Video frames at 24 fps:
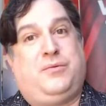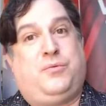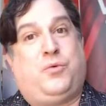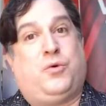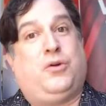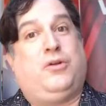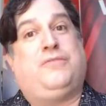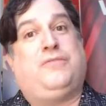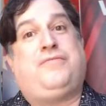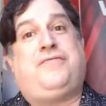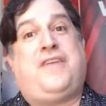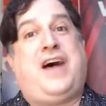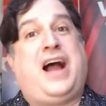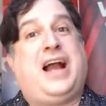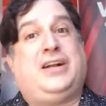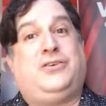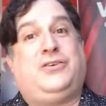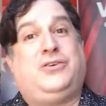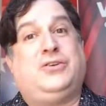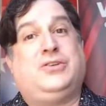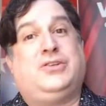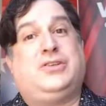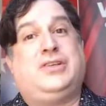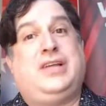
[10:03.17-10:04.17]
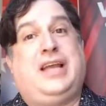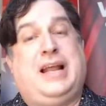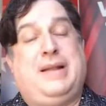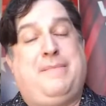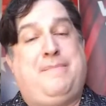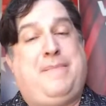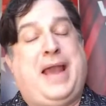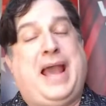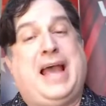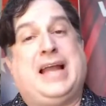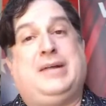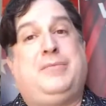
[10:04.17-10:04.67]
world finals in
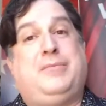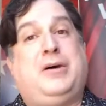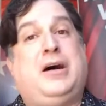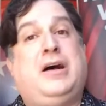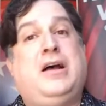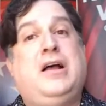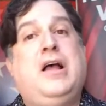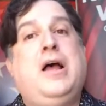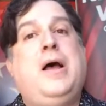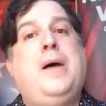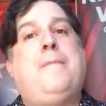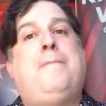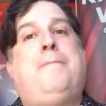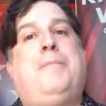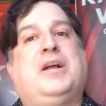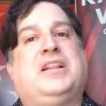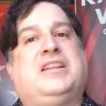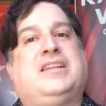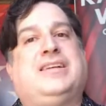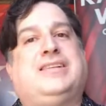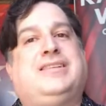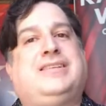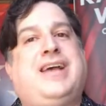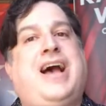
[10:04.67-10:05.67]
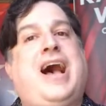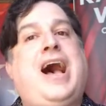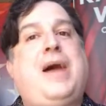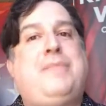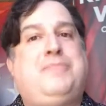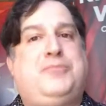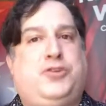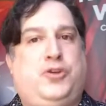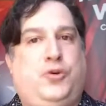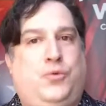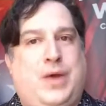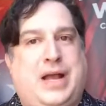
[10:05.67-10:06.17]
Panama, but the
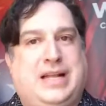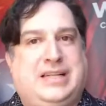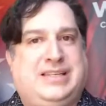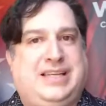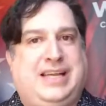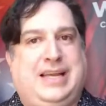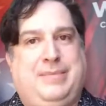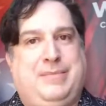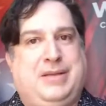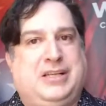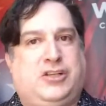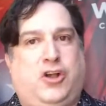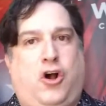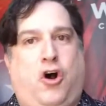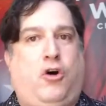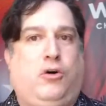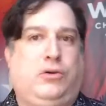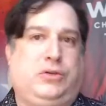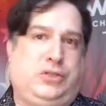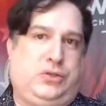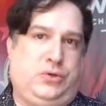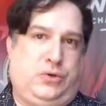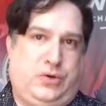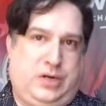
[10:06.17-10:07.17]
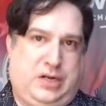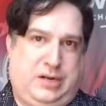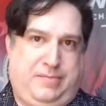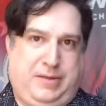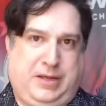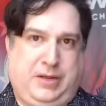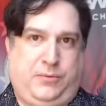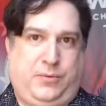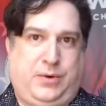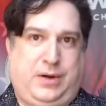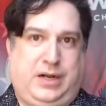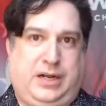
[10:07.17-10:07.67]
top duet team is also going to
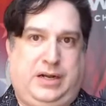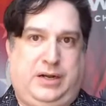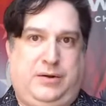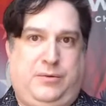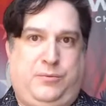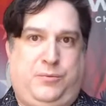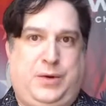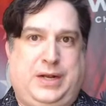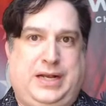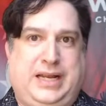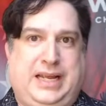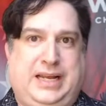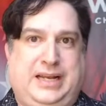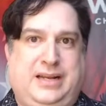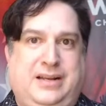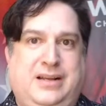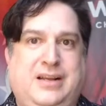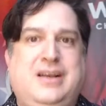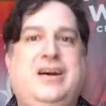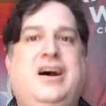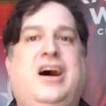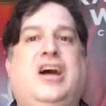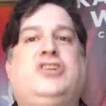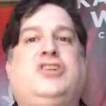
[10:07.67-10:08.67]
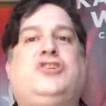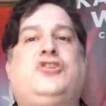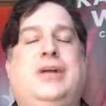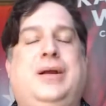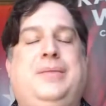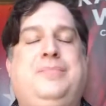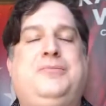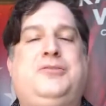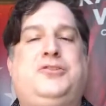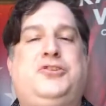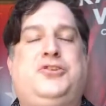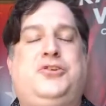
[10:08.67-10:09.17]
be winning a
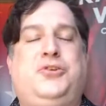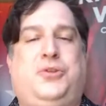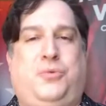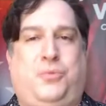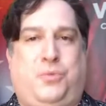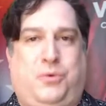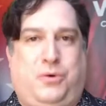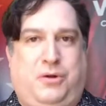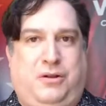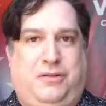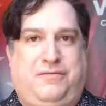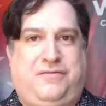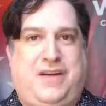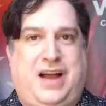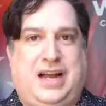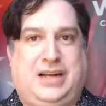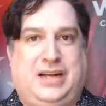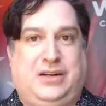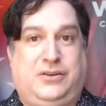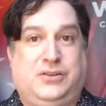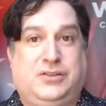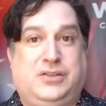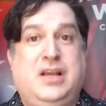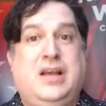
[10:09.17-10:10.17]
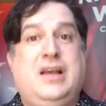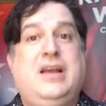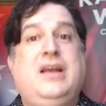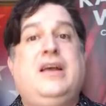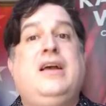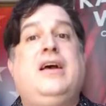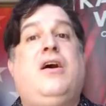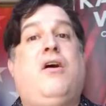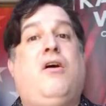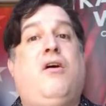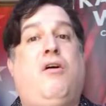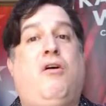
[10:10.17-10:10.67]
trip to the world finals.
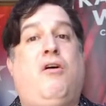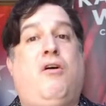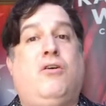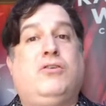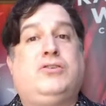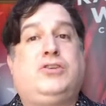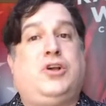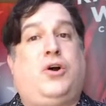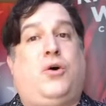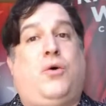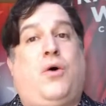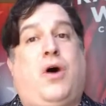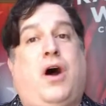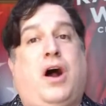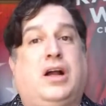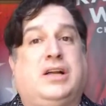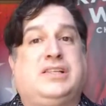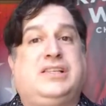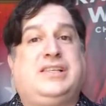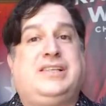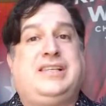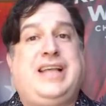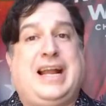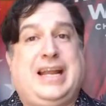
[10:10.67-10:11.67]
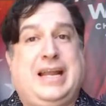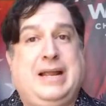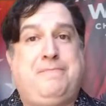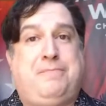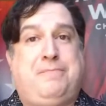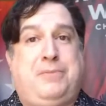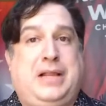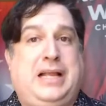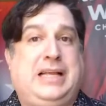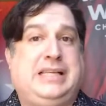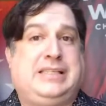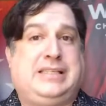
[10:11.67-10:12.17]
Also, our 2nd
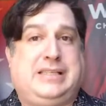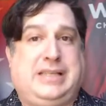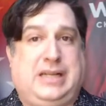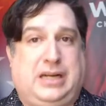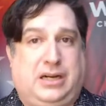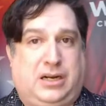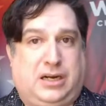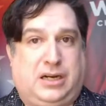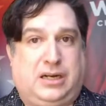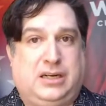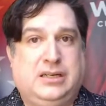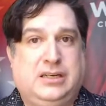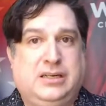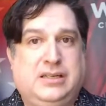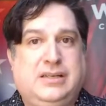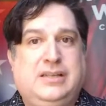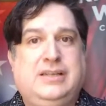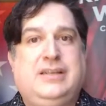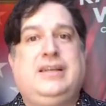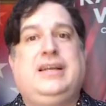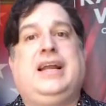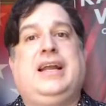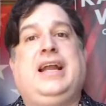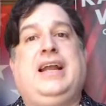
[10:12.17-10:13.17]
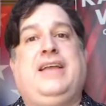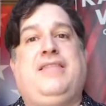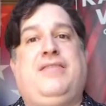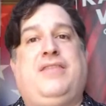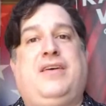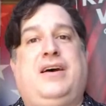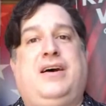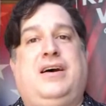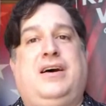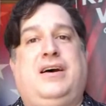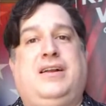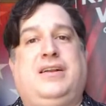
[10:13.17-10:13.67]
place singer in
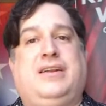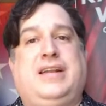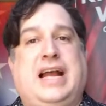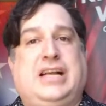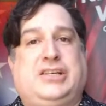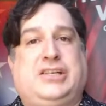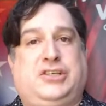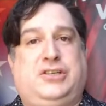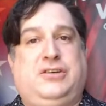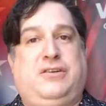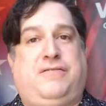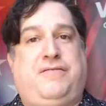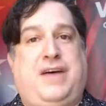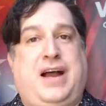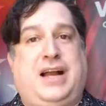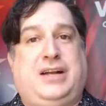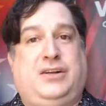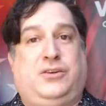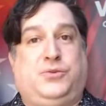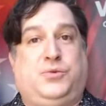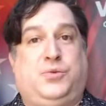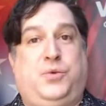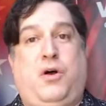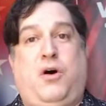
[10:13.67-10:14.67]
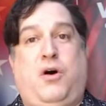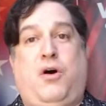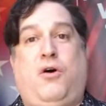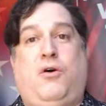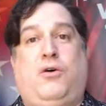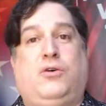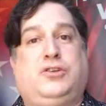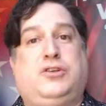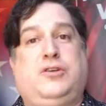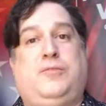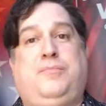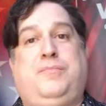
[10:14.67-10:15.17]
the national finals will
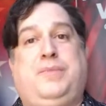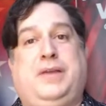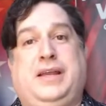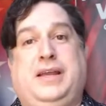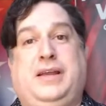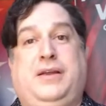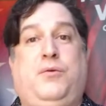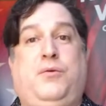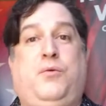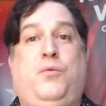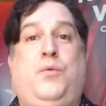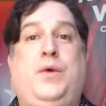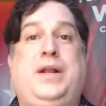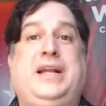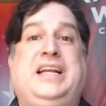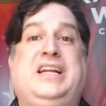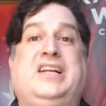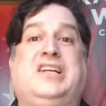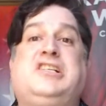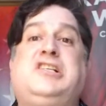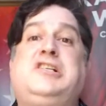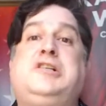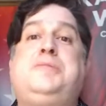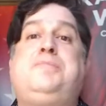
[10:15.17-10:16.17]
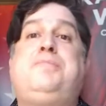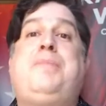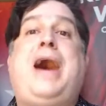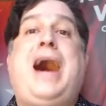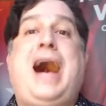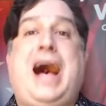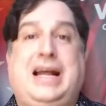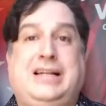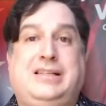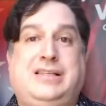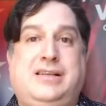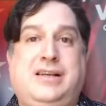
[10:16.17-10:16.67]
also be winning a
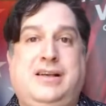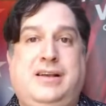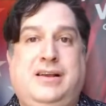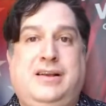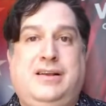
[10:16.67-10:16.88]
spot